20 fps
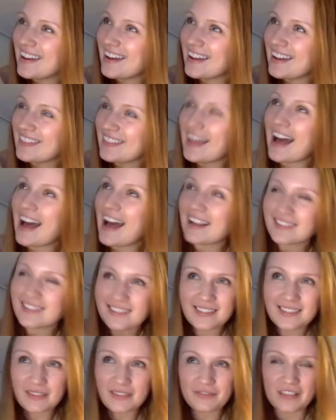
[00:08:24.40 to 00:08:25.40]
that
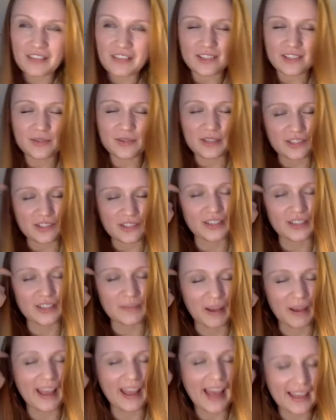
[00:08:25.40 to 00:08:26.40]
sort of flicked a switch on in
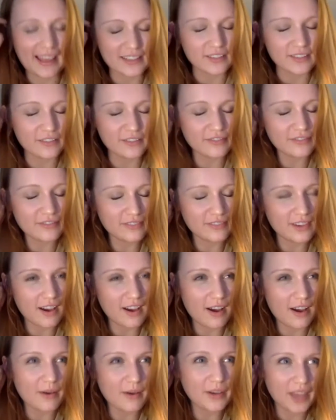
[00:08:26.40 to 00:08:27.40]
my head of,
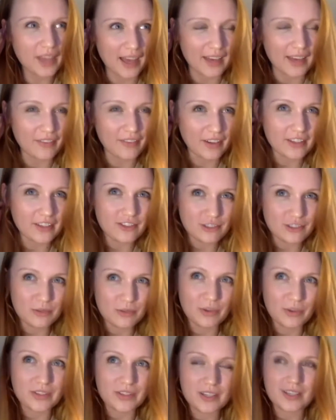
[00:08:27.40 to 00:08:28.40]
oh, okay, if I do
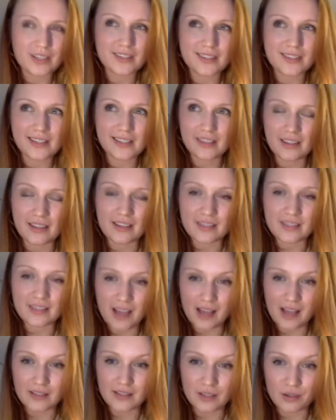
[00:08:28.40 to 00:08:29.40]
want to consider this
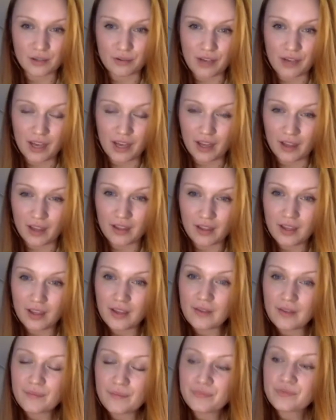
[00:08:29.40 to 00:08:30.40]
as a career,
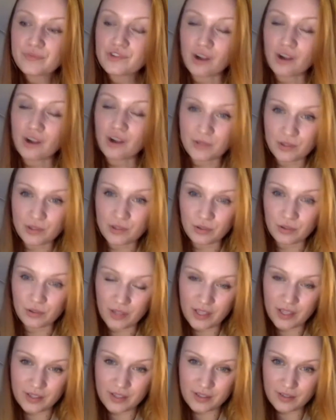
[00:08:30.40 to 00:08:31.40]
drama school
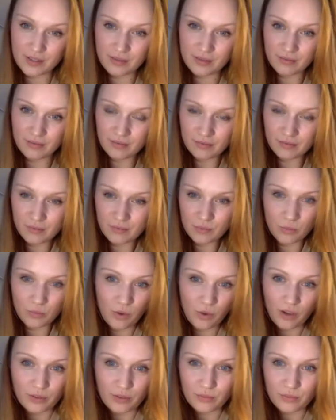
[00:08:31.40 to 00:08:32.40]
is
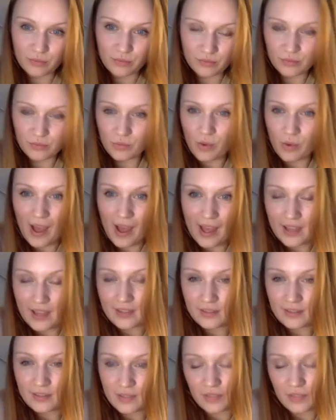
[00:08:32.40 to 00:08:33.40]
one way.
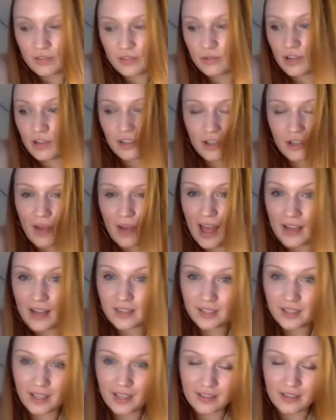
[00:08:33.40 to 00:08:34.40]
If you don't know
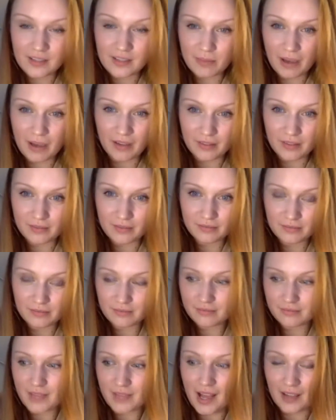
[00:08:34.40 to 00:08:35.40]
anything else about
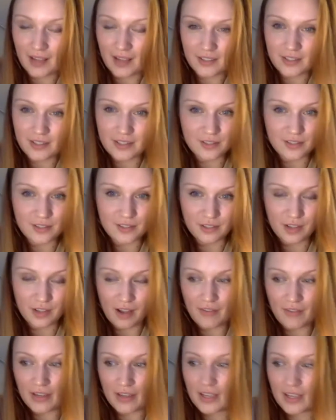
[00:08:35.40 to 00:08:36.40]
actors and you don't have
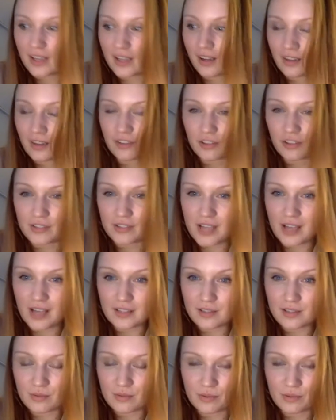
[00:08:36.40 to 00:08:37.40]
any kind of
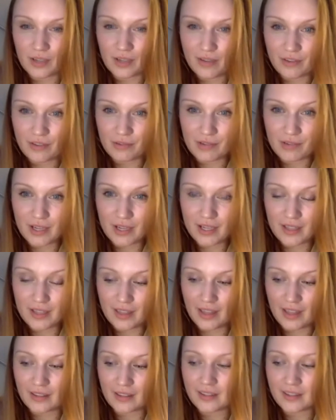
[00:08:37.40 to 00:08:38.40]
contacts or whatever really,
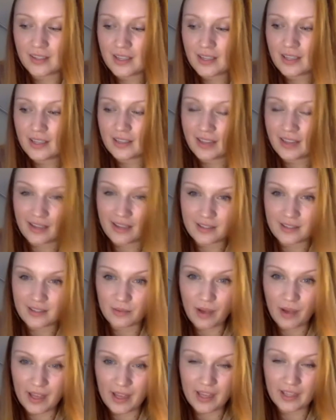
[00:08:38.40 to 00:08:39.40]
then that's a
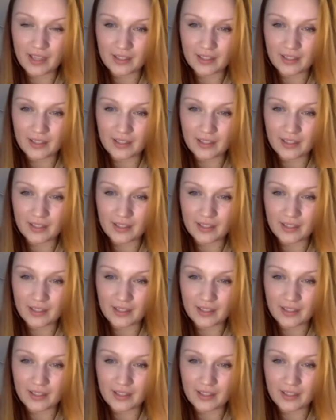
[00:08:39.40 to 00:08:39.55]
way in.